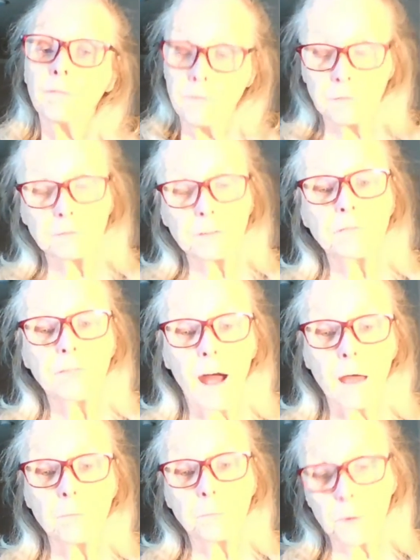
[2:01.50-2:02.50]

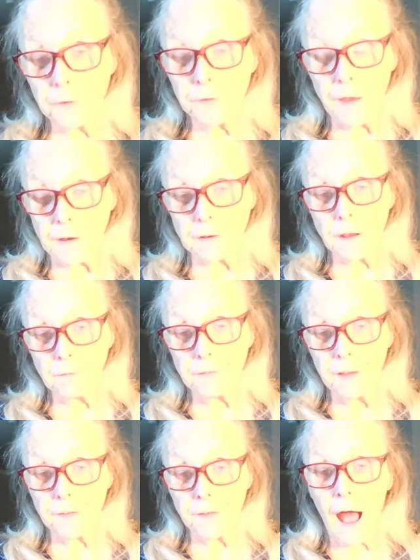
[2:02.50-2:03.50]
55%
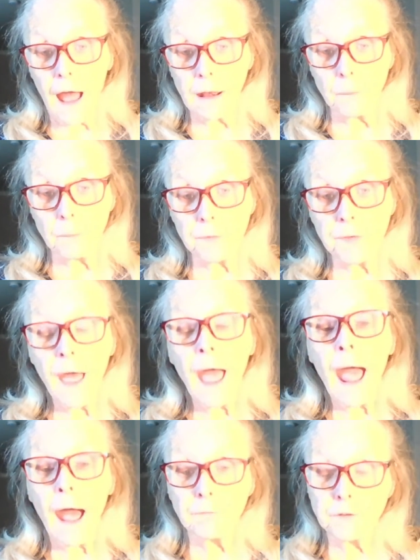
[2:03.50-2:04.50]
of these items
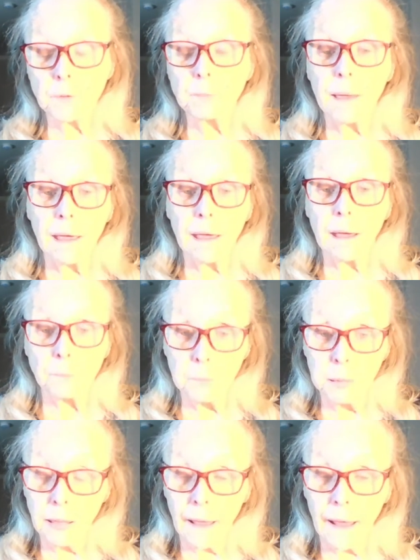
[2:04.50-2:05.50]
have to be
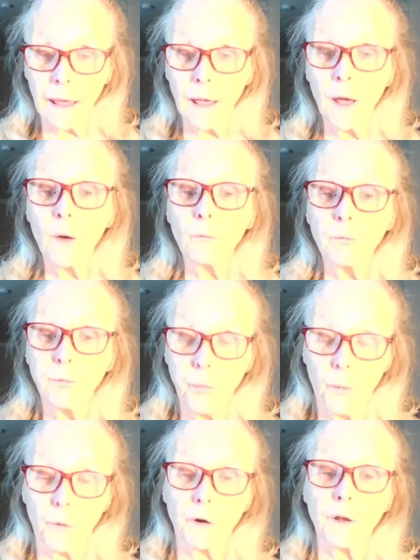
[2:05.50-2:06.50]
in play
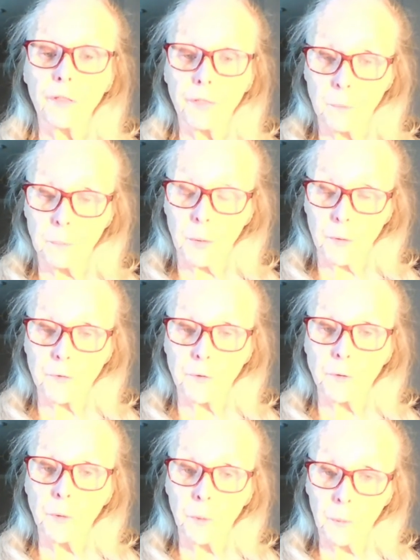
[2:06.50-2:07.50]
for the
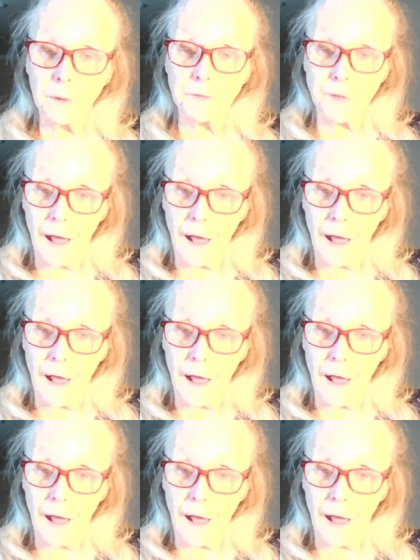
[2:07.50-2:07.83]
person who is